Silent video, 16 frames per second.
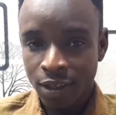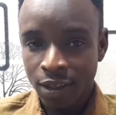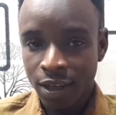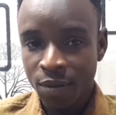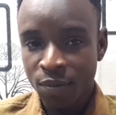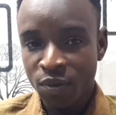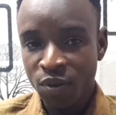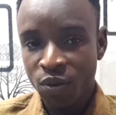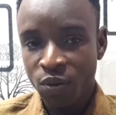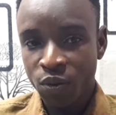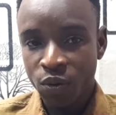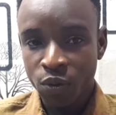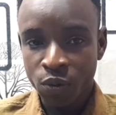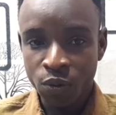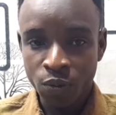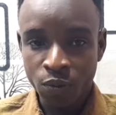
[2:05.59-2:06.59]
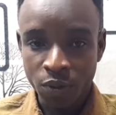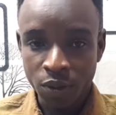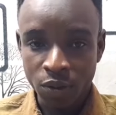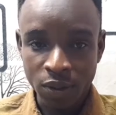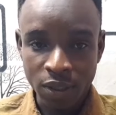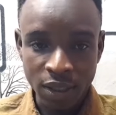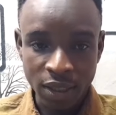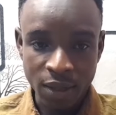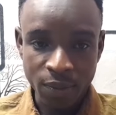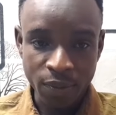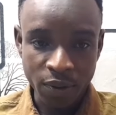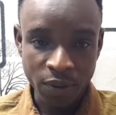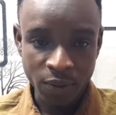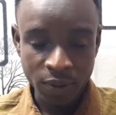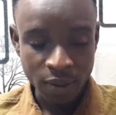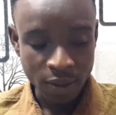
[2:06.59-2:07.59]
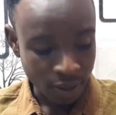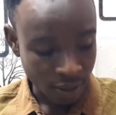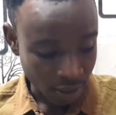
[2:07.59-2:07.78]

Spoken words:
Let me know what you think about